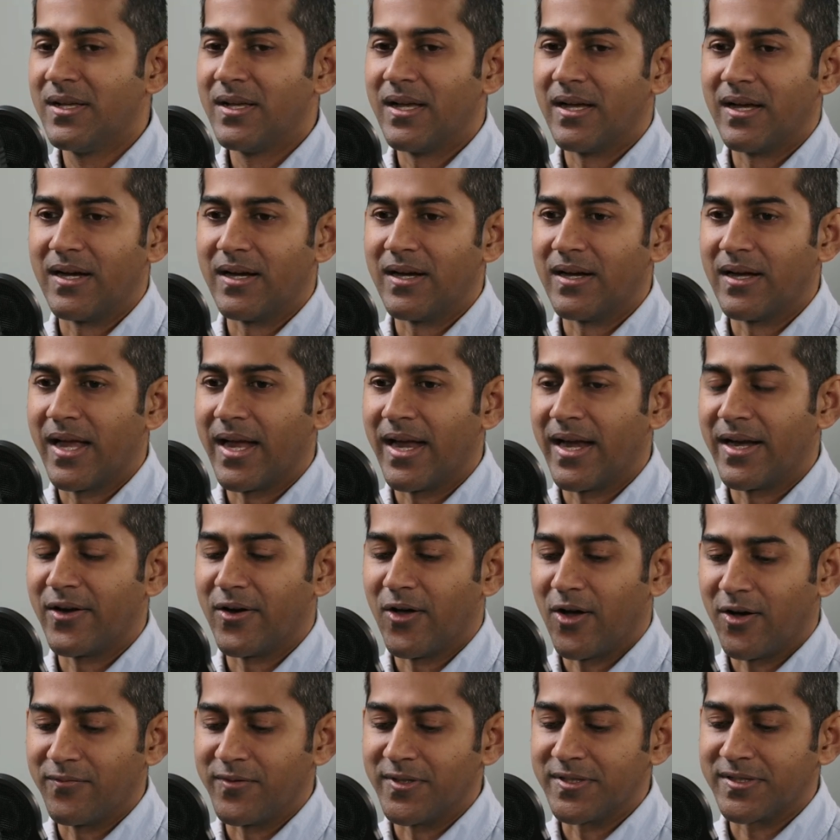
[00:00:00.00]
And
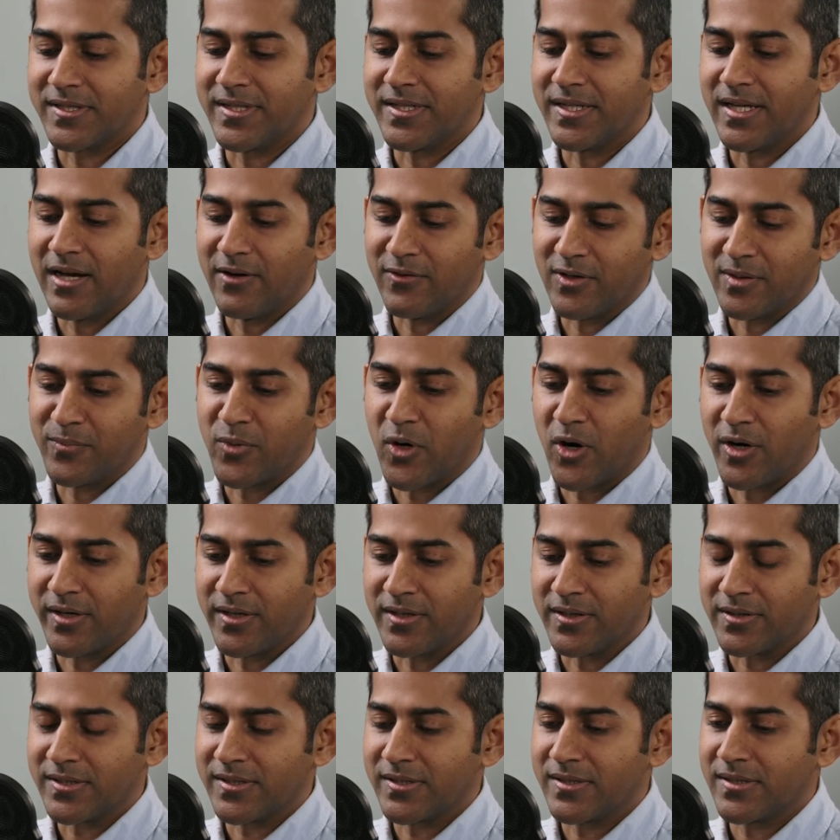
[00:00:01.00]
obviously, our
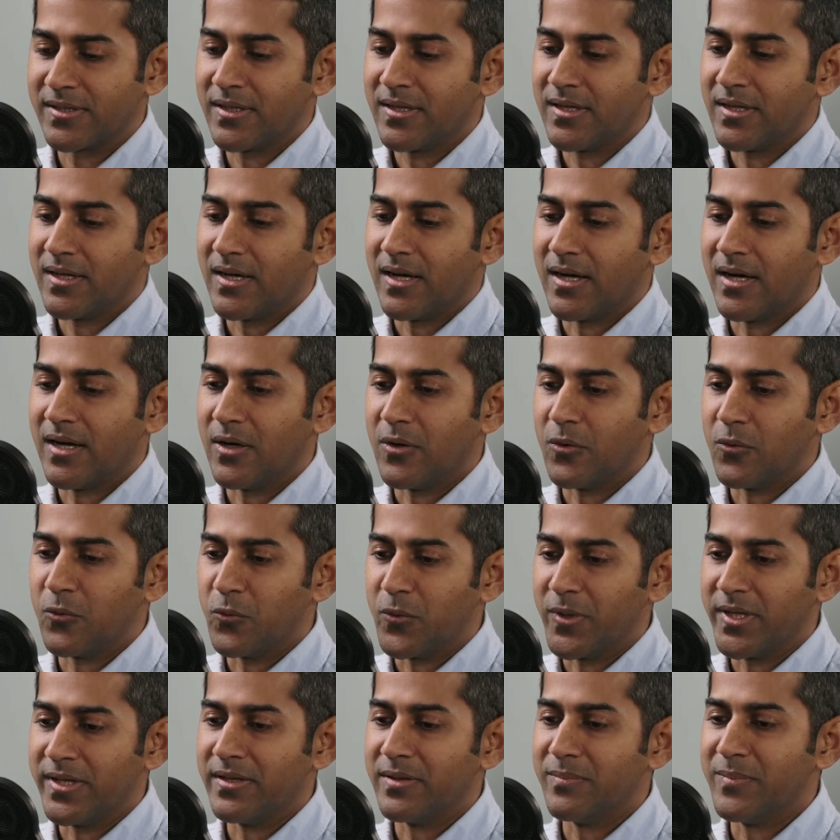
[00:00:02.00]
products
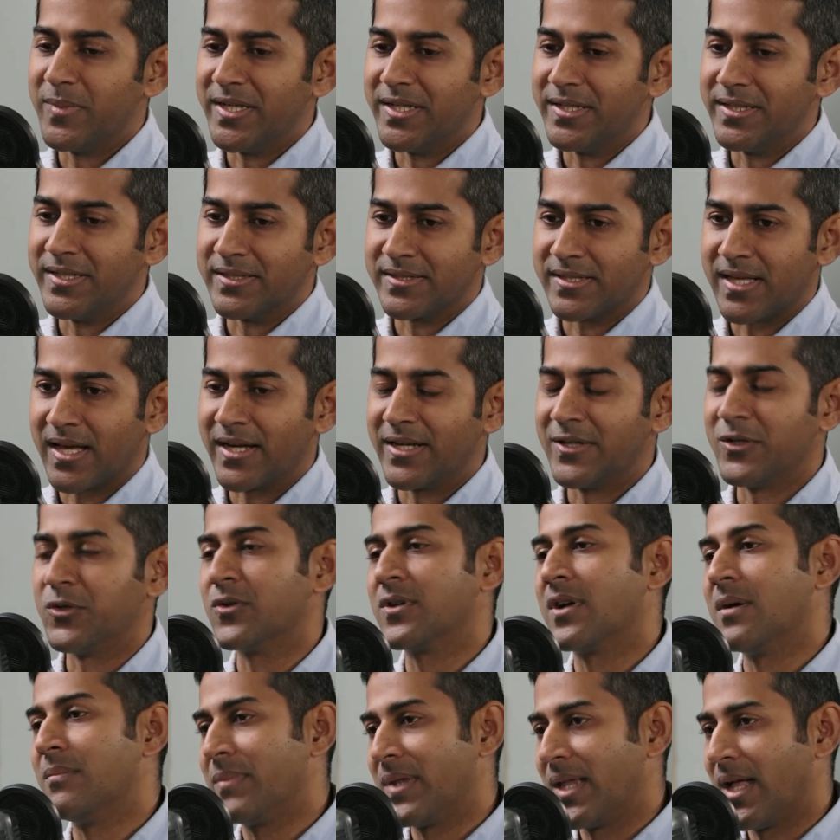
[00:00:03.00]
will be designed to
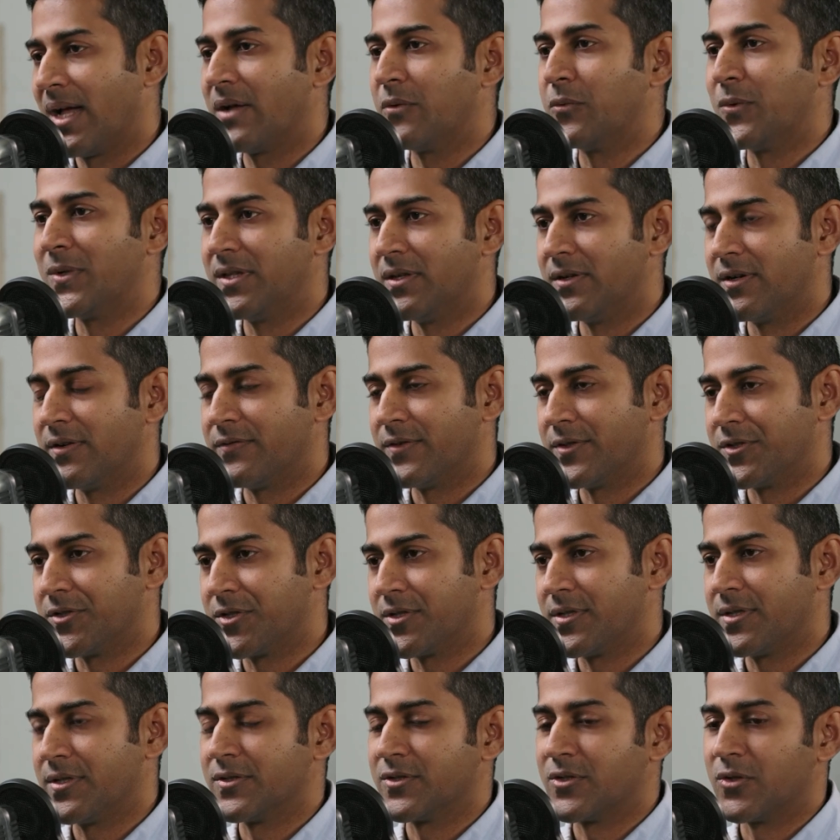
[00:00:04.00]
comply with the
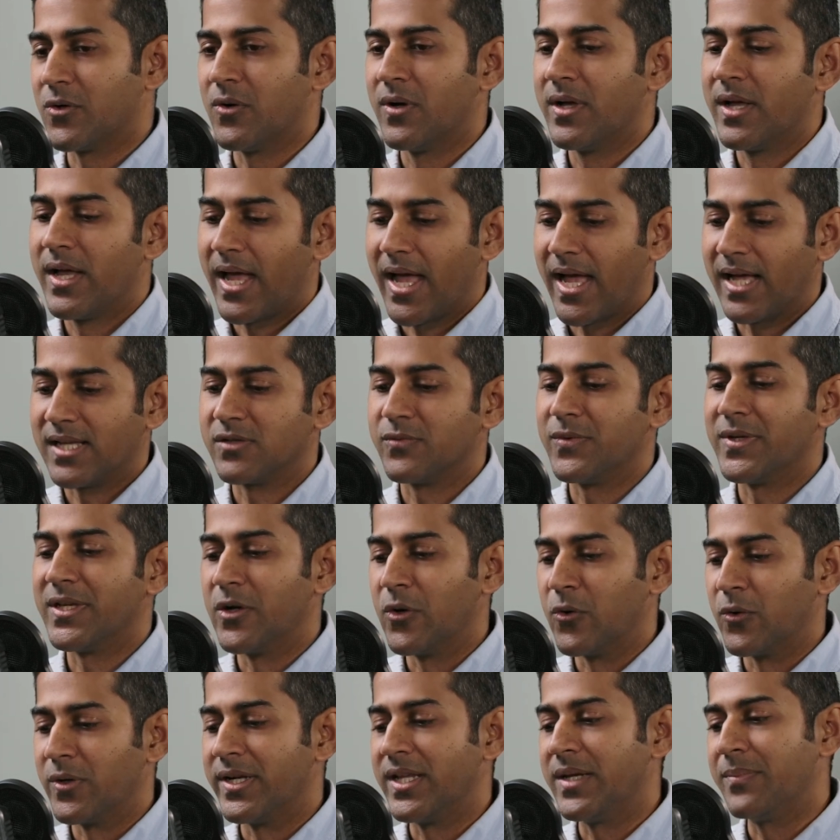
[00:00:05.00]
refrigerant. So as we
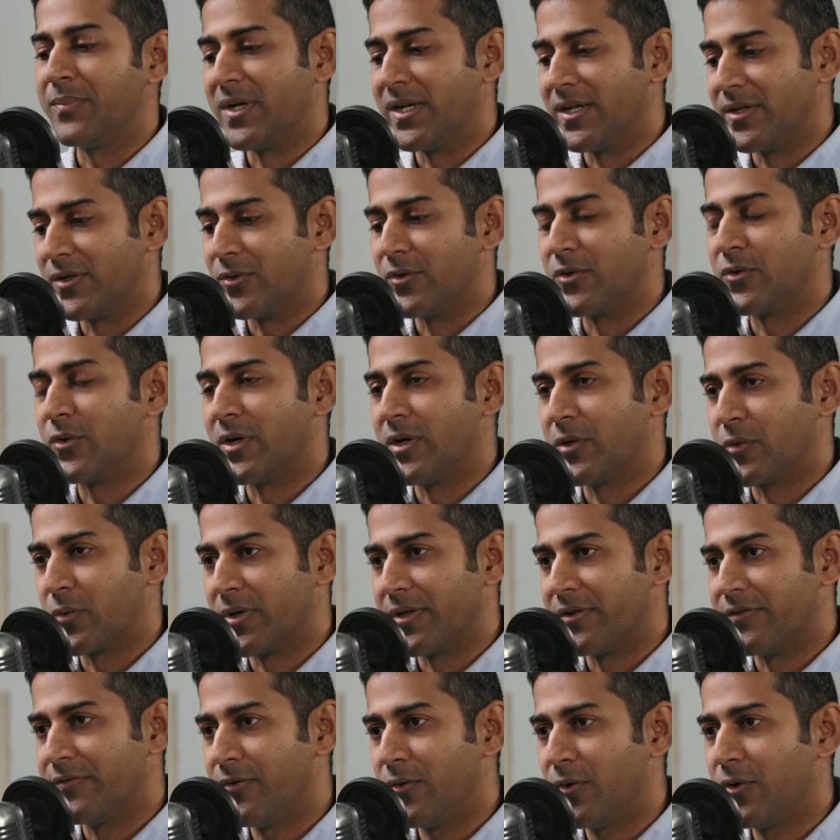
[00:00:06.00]
go deeper into
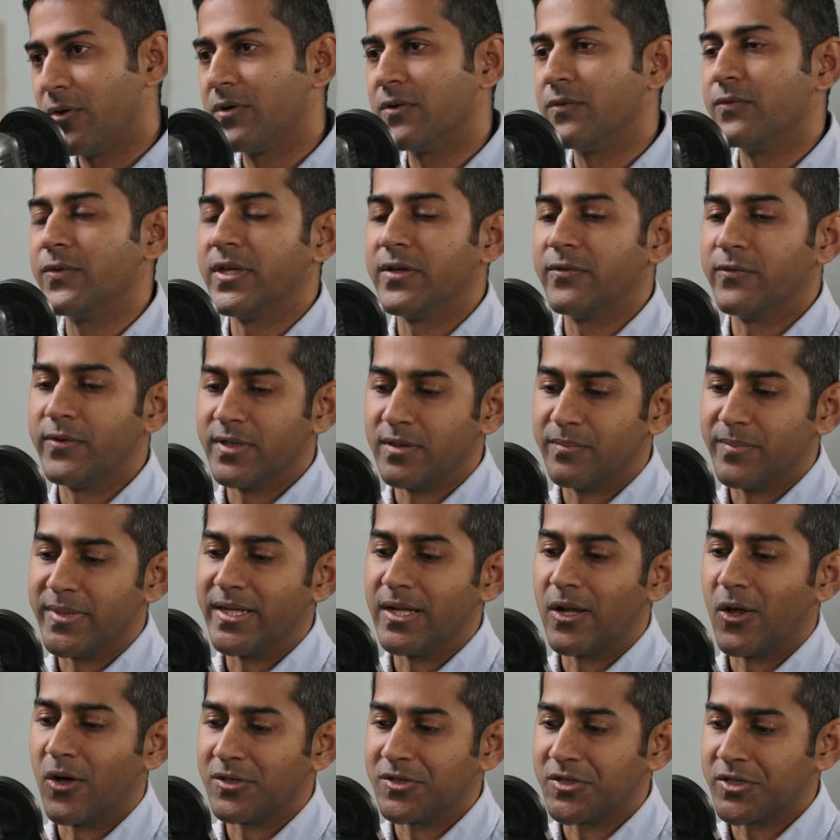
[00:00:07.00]
2024, we will be
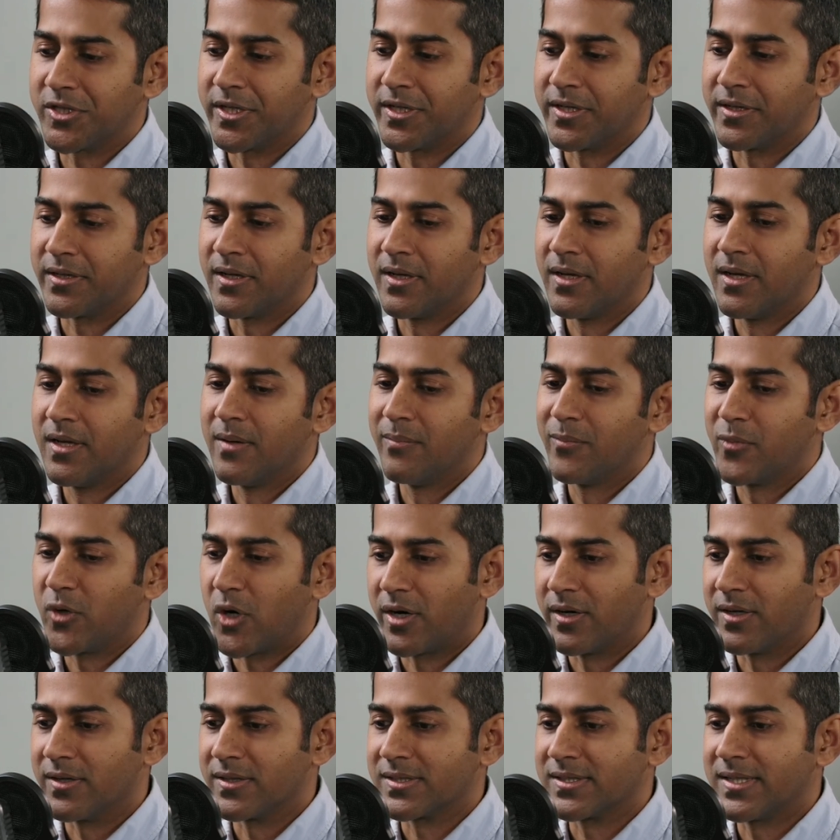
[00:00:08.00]
launching
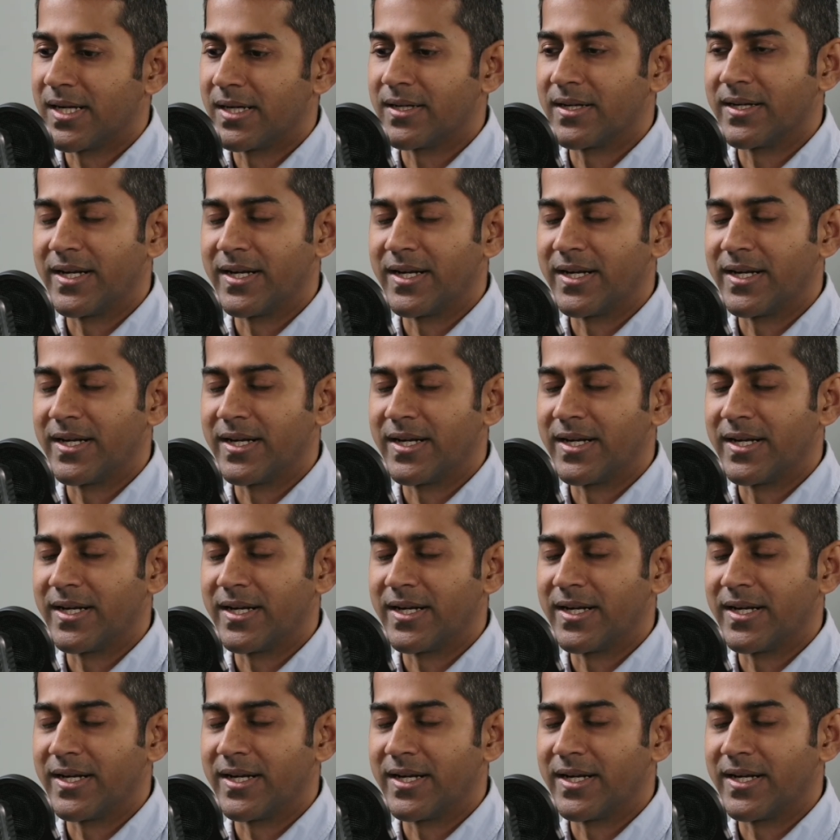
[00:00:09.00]
products that are